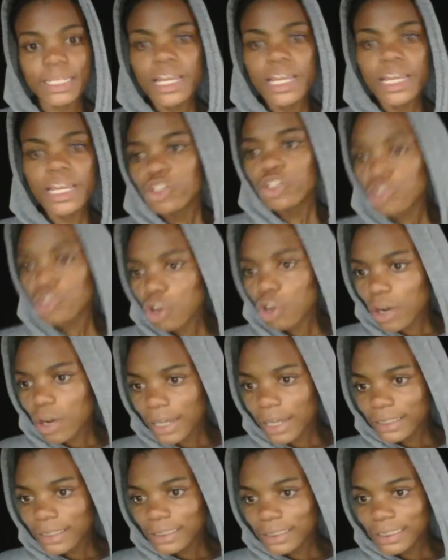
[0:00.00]
So,
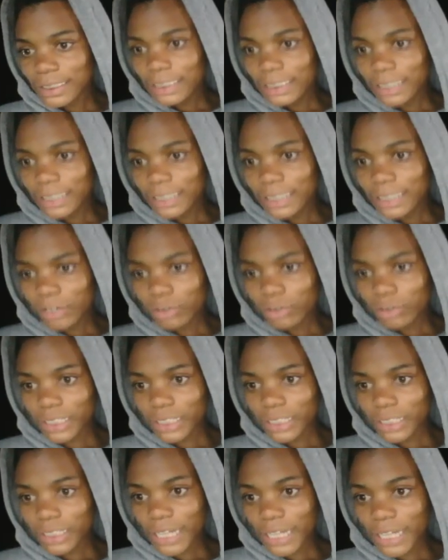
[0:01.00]
and here on the
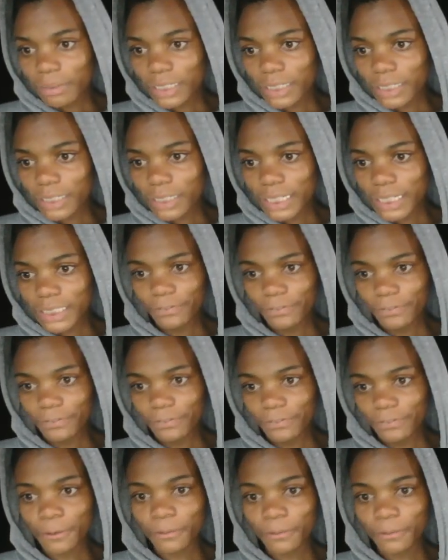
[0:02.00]
update
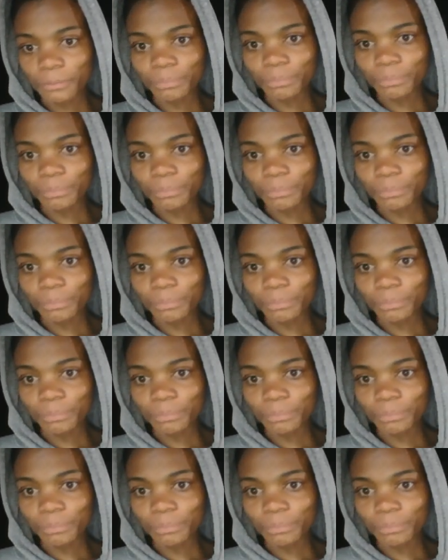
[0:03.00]
form,